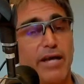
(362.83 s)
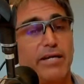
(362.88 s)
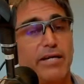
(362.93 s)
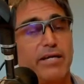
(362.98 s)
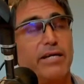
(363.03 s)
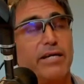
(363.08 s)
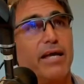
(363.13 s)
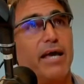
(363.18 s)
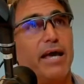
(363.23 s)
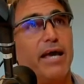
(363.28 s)

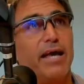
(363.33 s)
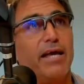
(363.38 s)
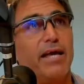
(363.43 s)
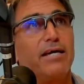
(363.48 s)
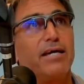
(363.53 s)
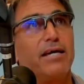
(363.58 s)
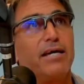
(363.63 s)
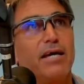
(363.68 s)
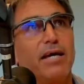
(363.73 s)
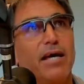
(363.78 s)
in hand,
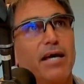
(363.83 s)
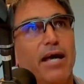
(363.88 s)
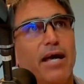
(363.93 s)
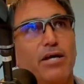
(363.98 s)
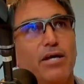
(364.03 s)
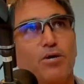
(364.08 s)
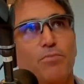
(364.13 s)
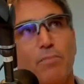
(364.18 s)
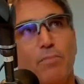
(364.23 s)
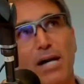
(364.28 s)
and
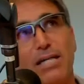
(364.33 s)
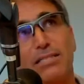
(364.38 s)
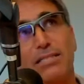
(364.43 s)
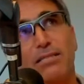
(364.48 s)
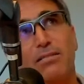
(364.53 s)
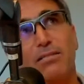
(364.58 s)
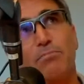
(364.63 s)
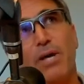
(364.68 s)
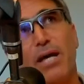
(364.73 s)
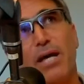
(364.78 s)
your
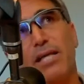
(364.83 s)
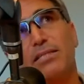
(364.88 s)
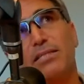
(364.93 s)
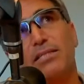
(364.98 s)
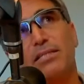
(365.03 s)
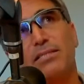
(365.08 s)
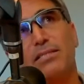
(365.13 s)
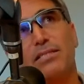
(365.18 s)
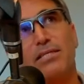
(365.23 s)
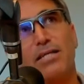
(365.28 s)
muscle mass
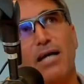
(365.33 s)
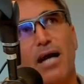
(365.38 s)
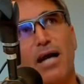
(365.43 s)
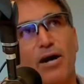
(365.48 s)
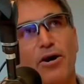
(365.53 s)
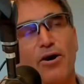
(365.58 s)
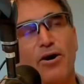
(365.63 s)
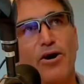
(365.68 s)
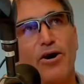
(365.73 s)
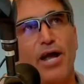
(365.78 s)
has a
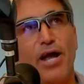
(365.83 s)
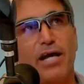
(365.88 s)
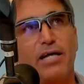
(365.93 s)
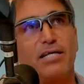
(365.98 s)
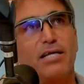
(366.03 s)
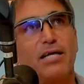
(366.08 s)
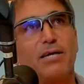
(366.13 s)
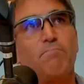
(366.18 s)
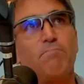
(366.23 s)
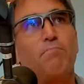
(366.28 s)
direct
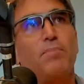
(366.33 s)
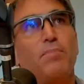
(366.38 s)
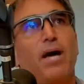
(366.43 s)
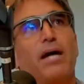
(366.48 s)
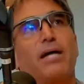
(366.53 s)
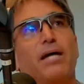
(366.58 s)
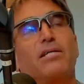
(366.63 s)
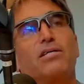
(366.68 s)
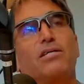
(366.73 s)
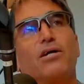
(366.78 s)

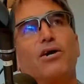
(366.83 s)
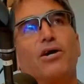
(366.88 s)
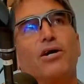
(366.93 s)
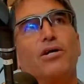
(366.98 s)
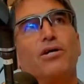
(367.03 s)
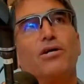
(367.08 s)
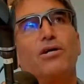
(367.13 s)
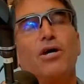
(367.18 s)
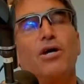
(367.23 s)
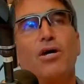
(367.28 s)
impact
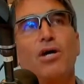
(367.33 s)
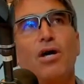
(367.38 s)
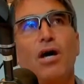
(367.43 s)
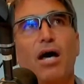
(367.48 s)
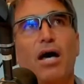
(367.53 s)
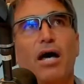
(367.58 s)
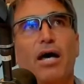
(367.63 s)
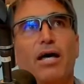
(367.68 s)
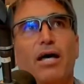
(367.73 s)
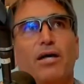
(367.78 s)
on
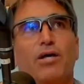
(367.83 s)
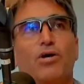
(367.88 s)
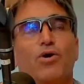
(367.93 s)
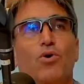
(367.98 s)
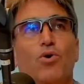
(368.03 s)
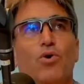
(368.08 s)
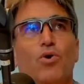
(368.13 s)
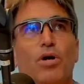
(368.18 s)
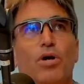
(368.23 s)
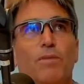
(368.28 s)

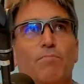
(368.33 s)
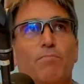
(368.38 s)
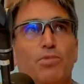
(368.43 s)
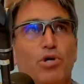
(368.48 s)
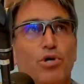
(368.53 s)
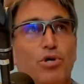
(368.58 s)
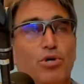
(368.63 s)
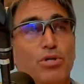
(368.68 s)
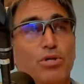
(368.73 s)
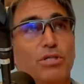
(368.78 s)
your
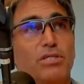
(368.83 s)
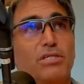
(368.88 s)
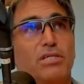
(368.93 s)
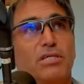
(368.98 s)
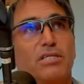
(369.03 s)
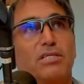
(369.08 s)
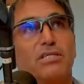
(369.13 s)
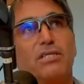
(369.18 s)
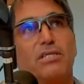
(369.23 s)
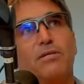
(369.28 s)
immune
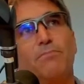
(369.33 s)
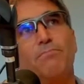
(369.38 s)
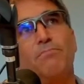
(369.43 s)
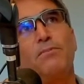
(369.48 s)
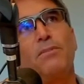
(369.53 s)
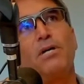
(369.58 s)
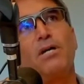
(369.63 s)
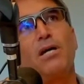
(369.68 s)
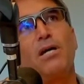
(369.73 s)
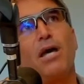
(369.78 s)
system
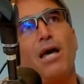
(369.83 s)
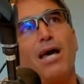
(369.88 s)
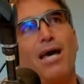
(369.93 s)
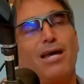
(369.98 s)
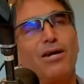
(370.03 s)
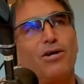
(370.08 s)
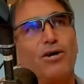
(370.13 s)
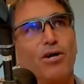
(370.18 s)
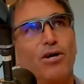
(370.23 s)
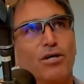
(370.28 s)

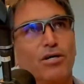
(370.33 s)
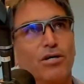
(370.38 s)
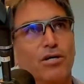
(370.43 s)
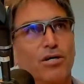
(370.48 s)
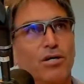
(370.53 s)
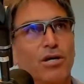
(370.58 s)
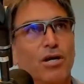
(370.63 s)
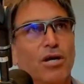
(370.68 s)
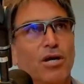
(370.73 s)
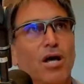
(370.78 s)
and on
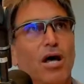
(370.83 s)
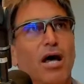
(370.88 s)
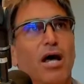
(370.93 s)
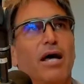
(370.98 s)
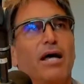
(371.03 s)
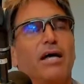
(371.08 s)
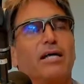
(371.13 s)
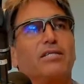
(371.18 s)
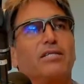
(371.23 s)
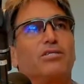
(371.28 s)

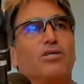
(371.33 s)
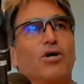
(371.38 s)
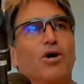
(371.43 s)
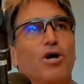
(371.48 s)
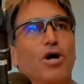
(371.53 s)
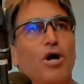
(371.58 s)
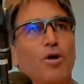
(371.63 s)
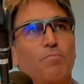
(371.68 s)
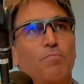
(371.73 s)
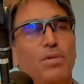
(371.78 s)

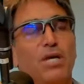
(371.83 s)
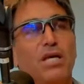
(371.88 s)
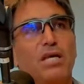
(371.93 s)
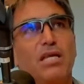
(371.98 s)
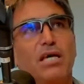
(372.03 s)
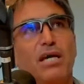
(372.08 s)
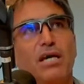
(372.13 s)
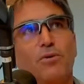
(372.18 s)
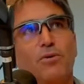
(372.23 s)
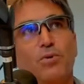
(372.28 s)

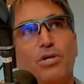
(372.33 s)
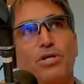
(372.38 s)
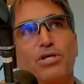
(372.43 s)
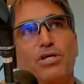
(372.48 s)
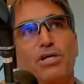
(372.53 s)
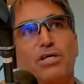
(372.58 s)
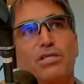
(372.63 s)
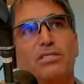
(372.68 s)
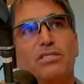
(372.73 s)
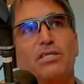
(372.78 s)
sarcopenia, which
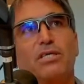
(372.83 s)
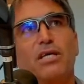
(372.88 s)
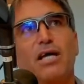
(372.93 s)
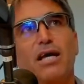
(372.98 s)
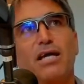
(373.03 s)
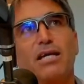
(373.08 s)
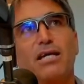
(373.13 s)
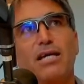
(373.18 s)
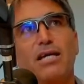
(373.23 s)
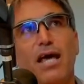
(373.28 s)
is that
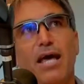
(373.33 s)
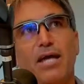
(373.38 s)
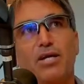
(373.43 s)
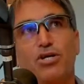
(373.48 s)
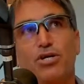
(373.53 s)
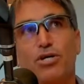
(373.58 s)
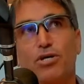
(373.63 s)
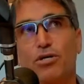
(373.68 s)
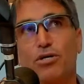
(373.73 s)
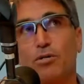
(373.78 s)

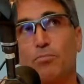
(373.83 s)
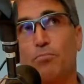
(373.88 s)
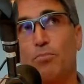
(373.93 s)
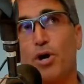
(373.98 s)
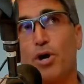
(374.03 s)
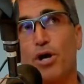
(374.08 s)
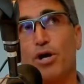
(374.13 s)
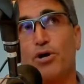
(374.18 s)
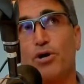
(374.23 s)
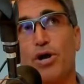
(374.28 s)
natural
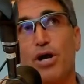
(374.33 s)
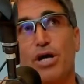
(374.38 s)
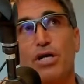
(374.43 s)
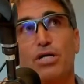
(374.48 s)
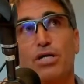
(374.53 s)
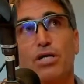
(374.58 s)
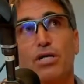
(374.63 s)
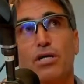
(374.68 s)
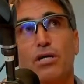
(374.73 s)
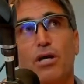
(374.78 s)

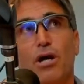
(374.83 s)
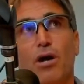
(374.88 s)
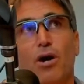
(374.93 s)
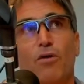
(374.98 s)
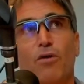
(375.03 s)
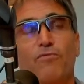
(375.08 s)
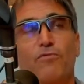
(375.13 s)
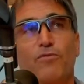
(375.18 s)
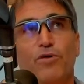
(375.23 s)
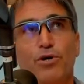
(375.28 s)
progression
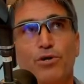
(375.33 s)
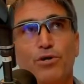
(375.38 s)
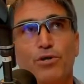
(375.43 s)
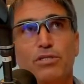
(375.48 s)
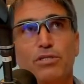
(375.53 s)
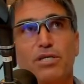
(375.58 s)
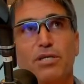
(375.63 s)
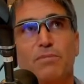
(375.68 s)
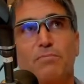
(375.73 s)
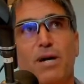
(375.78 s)
of
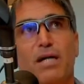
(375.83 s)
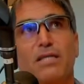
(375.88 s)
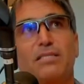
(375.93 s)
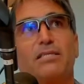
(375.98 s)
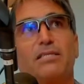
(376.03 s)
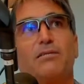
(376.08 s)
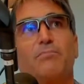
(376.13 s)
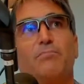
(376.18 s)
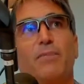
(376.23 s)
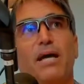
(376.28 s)
losing
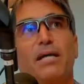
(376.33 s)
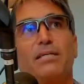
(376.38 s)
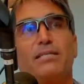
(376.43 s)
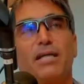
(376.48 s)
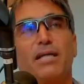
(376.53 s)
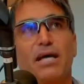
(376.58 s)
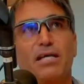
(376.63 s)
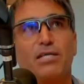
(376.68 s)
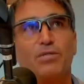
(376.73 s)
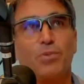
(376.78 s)
muscle mass
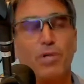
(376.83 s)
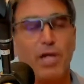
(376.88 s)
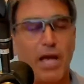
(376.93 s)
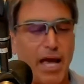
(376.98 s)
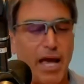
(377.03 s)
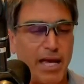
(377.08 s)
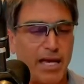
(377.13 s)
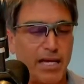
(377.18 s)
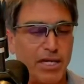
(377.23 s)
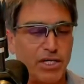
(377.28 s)
as we
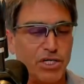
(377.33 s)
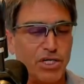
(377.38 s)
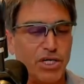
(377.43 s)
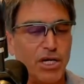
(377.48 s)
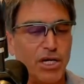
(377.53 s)
age.